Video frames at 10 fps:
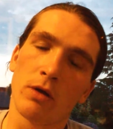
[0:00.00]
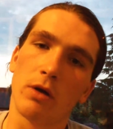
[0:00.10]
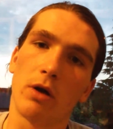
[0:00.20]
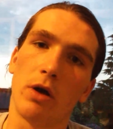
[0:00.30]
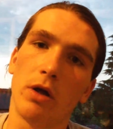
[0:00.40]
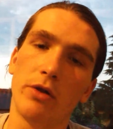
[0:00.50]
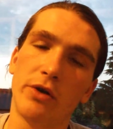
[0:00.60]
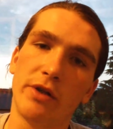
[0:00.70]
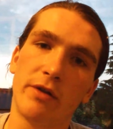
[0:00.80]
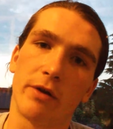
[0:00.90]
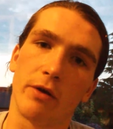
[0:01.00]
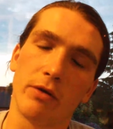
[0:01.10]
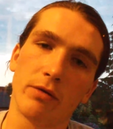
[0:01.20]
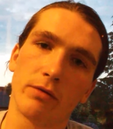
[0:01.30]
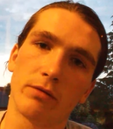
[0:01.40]
All you need to
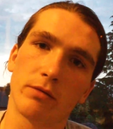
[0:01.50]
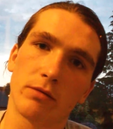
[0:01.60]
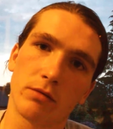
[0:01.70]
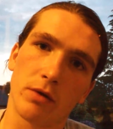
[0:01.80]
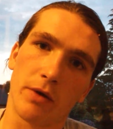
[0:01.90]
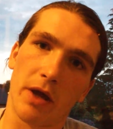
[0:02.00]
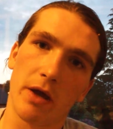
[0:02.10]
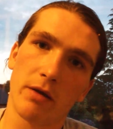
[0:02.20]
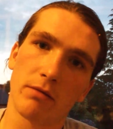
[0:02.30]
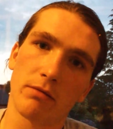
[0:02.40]
do, okay,